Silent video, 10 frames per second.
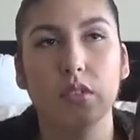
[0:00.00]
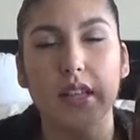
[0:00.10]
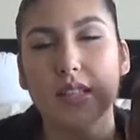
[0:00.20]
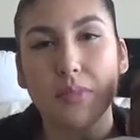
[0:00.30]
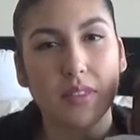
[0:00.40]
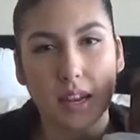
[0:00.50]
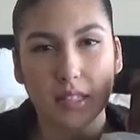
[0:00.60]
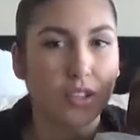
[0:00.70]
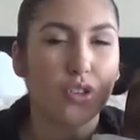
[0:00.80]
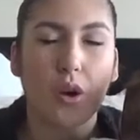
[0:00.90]
something that I
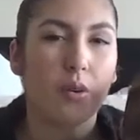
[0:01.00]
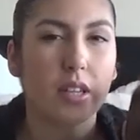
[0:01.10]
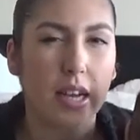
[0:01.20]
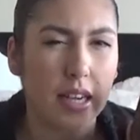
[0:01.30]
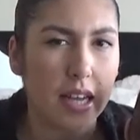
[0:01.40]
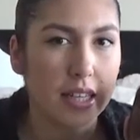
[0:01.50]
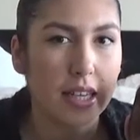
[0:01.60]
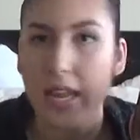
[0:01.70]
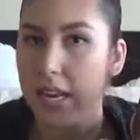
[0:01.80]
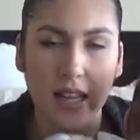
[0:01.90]
didn't try with Leilani,
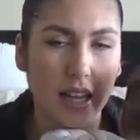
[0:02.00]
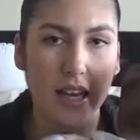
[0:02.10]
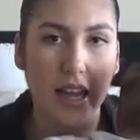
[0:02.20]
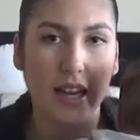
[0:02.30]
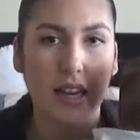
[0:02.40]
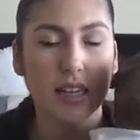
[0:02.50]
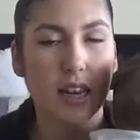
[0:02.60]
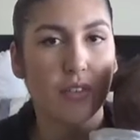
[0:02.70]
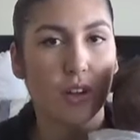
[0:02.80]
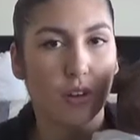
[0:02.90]
and Leilani
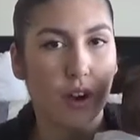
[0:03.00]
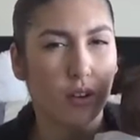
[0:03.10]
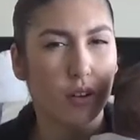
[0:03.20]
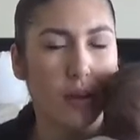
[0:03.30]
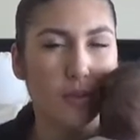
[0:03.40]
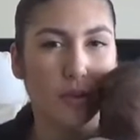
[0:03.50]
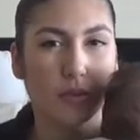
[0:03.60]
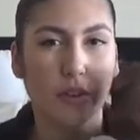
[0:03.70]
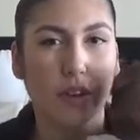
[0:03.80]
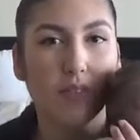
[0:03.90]
never got cradle cap, so I was
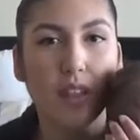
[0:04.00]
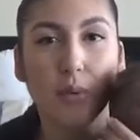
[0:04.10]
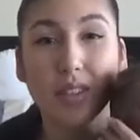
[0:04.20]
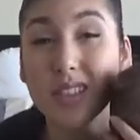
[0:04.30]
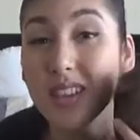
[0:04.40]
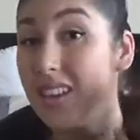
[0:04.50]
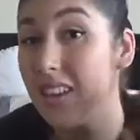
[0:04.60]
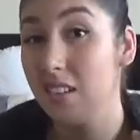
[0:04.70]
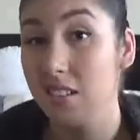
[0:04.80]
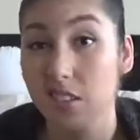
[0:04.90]
wondering if that was
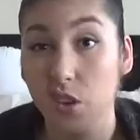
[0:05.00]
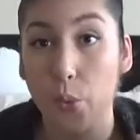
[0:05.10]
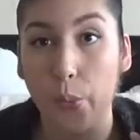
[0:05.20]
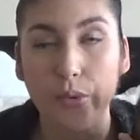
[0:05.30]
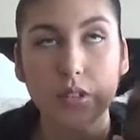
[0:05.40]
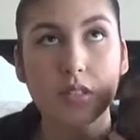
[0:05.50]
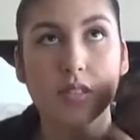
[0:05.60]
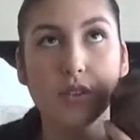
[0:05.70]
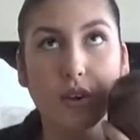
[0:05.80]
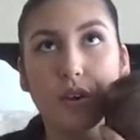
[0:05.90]
the cause.
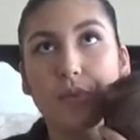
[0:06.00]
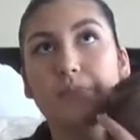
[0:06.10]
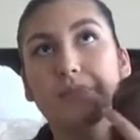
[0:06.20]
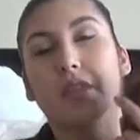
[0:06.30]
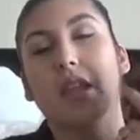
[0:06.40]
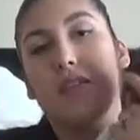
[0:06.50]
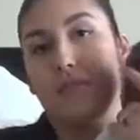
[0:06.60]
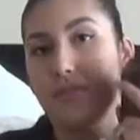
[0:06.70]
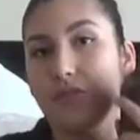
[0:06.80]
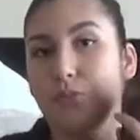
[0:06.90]
So
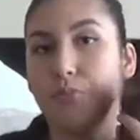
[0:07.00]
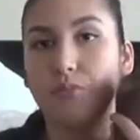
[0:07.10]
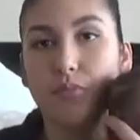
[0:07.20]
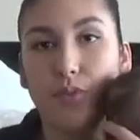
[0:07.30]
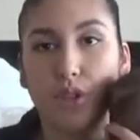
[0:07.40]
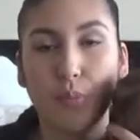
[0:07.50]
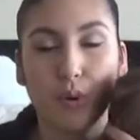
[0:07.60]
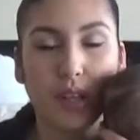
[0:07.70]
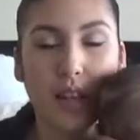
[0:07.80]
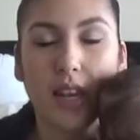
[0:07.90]
I've stopped
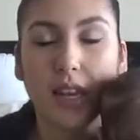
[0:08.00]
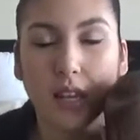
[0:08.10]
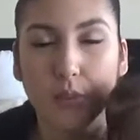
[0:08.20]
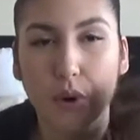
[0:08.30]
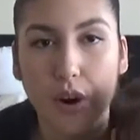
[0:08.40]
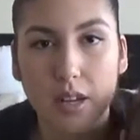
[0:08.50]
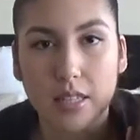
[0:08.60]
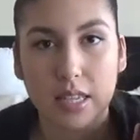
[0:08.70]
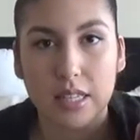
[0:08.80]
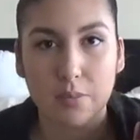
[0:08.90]
putting any products
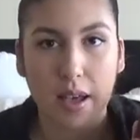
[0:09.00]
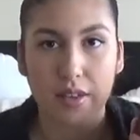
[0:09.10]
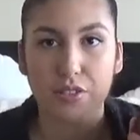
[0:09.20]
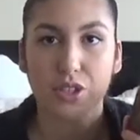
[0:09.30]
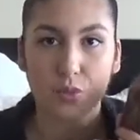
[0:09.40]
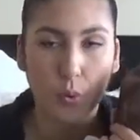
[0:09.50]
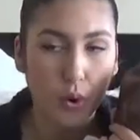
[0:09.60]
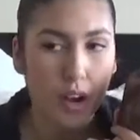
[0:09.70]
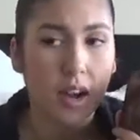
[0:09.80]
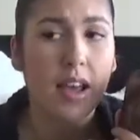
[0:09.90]
in his bath, just
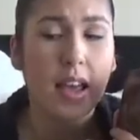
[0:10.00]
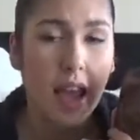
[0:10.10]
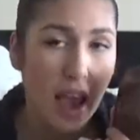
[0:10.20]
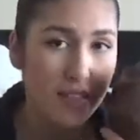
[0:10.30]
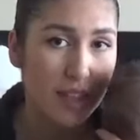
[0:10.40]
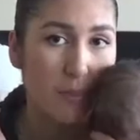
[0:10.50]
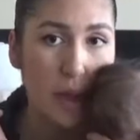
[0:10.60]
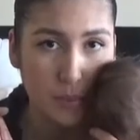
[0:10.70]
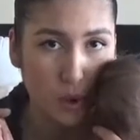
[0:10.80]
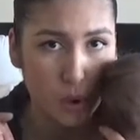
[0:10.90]
water and then
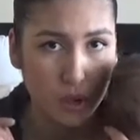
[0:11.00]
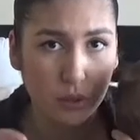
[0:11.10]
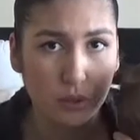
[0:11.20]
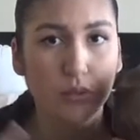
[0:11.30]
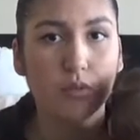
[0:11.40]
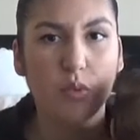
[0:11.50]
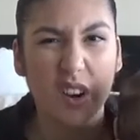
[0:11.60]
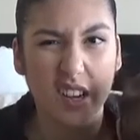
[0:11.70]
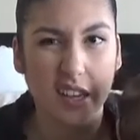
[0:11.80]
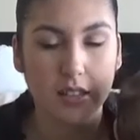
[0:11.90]
baby oil
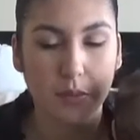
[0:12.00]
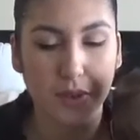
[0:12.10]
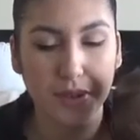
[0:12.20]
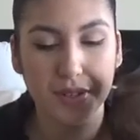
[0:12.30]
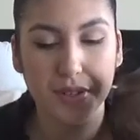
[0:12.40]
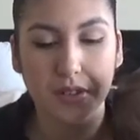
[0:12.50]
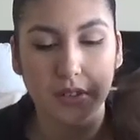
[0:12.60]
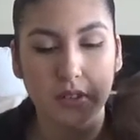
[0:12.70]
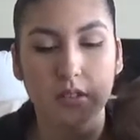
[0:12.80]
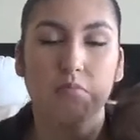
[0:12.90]
when it gets a bit
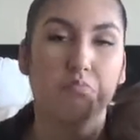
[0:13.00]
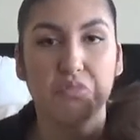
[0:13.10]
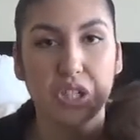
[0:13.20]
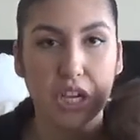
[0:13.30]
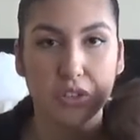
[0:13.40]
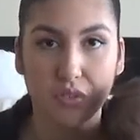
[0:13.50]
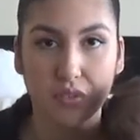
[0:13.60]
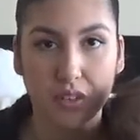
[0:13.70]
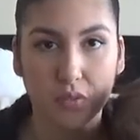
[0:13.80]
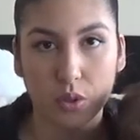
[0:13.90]

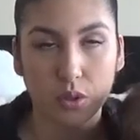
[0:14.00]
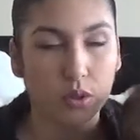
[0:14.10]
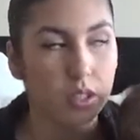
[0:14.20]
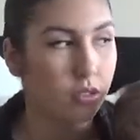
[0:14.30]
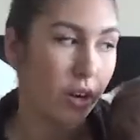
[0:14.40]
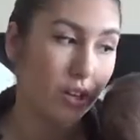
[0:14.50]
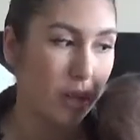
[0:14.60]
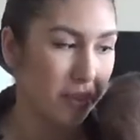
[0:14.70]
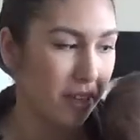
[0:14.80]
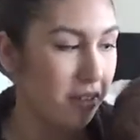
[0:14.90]
dandruffy, if you want to call it cradle
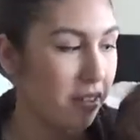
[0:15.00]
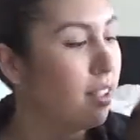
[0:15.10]
cappy.